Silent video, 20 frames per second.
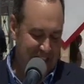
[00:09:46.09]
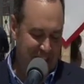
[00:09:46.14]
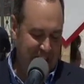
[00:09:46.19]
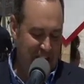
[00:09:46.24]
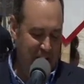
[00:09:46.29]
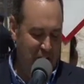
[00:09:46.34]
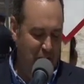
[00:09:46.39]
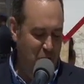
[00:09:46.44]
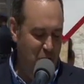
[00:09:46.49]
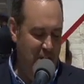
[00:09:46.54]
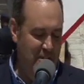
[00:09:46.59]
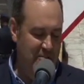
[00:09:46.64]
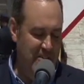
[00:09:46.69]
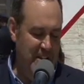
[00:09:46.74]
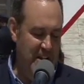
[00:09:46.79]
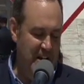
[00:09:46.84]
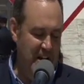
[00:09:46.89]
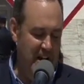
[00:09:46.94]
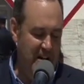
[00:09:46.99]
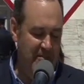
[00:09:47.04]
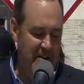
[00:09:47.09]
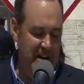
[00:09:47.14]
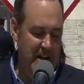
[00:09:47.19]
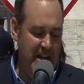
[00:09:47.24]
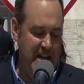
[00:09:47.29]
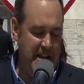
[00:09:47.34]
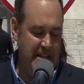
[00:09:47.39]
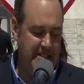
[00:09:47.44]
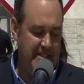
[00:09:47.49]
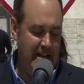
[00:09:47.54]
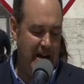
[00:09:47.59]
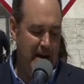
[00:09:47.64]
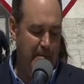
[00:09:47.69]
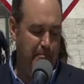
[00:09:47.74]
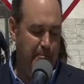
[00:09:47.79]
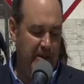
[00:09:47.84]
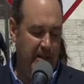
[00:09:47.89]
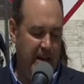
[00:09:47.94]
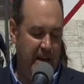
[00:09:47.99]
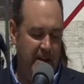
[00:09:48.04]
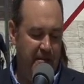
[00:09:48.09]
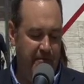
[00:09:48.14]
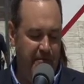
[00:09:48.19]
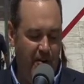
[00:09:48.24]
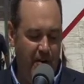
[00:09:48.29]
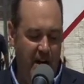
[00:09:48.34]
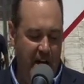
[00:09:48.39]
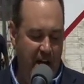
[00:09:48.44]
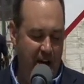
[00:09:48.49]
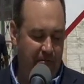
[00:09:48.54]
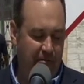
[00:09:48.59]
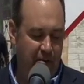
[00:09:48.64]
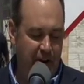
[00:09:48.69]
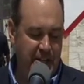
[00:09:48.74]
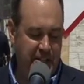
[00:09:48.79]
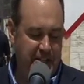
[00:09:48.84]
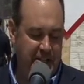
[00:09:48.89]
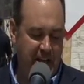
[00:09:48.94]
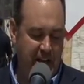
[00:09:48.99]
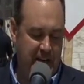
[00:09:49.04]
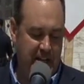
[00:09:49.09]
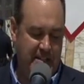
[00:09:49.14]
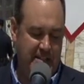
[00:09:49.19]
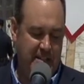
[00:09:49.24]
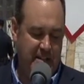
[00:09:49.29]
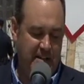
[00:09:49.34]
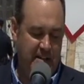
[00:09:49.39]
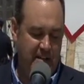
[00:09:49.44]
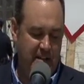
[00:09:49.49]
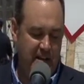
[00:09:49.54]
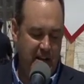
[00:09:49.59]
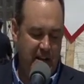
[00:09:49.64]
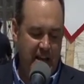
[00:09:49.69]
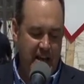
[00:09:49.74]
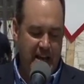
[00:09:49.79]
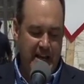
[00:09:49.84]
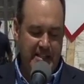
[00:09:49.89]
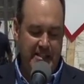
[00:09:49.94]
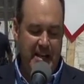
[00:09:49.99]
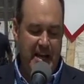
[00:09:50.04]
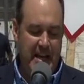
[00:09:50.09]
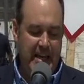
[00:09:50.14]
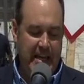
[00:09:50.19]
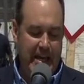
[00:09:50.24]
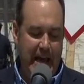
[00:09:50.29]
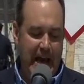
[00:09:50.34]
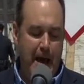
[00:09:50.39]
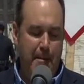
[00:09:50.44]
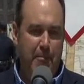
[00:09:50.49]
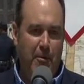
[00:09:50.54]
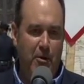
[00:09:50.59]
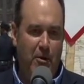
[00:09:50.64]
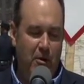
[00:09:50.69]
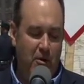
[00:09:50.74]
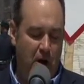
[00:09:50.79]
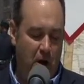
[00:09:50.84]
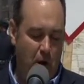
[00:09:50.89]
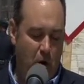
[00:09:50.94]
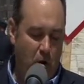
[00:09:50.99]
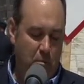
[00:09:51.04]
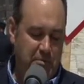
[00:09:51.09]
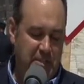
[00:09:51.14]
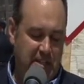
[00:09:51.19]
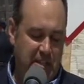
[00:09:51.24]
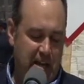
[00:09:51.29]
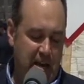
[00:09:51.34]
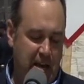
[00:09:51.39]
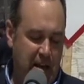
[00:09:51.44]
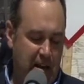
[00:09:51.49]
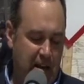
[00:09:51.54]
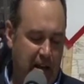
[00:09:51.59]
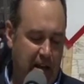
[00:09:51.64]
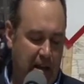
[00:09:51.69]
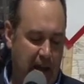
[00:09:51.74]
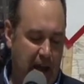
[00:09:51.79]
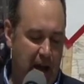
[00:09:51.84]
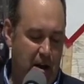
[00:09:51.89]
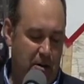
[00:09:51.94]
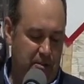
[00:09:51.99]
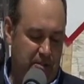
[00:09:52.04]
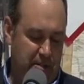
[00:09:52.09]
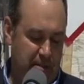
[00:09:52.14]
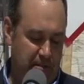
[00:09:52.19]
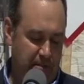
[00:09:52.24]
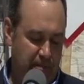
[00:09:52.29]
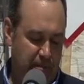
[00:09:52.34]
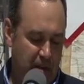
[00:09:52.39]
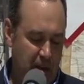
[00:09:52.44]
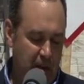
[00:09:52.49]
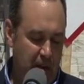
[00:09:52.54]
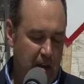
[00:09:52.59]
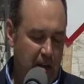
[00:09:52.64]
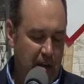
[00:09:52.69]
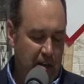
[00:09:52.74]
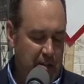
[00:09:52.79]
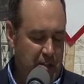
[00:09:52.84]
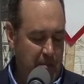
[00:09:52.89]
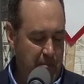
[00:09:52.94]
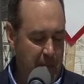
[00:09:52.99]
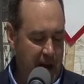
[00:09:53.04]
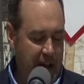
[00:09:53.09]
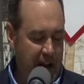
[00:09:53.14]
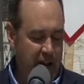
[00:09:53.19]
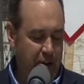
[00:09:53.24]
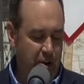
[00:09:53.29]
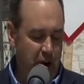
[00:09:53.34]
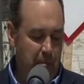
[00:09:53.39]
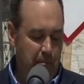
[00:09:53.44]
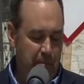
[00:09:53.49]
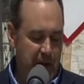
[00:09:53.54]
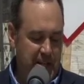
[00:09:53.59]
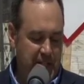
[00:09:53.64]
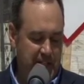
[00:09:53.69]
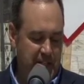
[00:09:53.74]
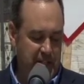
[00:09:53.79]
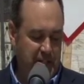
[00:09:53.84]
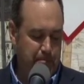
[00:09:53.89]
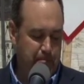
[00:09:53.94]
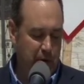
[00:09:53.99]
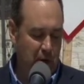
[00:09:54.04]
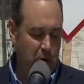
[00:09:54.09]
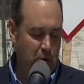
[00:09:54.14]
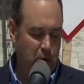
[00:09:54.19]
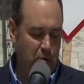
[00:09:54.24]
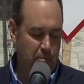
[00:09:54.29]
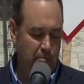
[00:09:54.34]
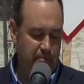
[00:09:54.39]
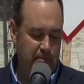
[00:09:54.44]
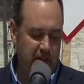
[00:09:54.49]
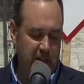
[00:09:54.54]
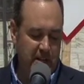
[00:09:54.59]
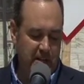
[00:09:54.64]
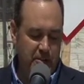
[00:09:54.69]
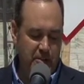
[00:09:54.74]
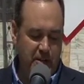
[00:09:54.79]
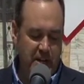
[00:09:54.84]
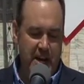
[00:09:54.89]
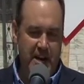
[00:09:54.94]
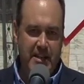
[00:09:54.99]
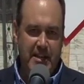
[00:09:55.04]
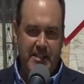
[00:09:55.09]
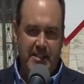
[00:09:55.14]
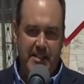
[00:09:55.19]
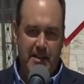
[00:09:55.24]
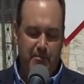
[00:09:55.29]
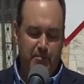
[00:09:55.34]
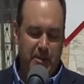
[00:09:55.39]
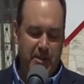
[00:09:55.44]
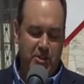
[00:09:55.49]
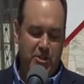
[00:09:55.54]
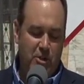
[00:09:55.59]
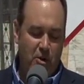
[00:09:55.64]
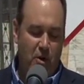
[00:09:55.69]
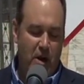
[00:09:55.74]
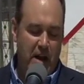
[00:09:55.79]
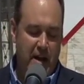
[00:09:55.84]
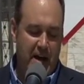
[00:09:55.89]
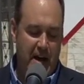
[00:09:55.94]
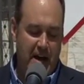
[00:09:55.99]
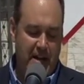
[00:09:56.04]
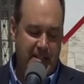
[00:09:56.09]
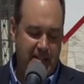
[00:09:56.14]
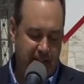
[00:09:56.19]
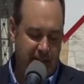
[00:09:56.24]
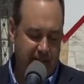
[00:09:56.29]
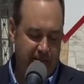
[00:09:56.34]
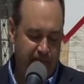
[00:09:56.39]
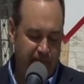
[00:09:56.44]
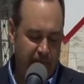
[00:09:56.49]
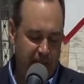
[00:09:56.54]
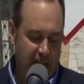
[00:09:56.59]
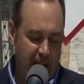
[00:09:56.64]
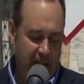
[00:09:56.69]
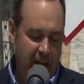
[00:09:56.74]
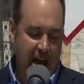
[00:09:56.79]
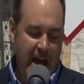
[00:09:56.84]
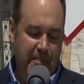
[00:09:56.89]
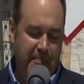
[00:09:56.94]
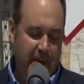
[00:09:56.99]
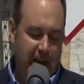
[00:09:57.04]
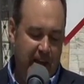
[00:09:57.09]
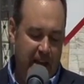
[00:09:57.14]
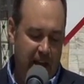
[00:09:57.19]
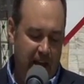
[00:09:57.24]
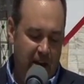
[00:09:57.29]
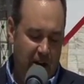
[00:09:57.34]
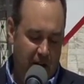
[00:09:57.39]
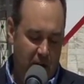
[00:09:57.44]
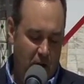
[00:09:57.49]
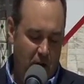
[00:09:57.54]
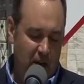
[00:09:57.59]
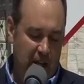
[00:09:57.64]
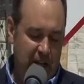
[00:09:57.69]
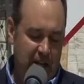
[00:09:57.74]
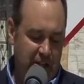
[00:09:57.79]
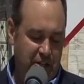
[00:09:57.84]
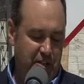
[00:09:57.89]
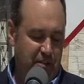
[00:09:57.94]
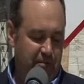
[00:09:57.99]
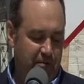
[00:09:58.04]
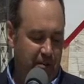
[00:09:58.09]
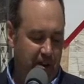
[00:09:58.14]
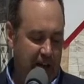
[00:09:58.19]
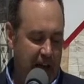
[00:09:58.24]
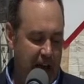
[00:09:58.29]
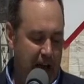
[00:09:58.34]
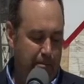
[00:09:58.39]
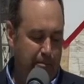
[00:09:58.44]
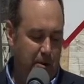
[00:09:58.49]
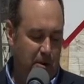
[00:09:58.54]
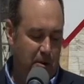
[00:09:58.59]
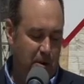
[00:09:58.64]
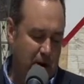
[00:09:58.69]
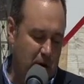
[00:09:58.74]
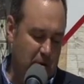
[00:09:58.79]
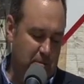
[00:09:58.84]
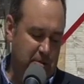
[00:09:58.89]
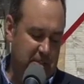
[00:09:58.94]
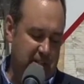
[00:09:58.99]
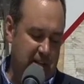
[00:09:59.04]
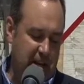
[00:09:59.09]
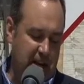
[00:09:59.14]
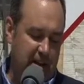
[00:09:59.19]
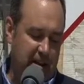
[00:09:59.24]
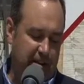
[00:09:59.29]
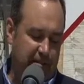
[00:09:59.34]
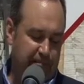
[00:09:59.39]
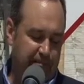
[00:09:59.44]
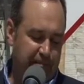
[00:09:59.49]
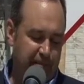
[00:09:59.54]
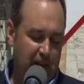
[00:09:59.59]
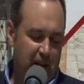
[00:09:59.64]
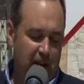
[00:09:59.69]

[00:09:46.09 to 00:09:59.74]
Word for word: The equivalent of an ESOP plan for every citizen is a capital homestead account. To make your business boom, you need to simply join us at the Coalition for Capital Homesteading.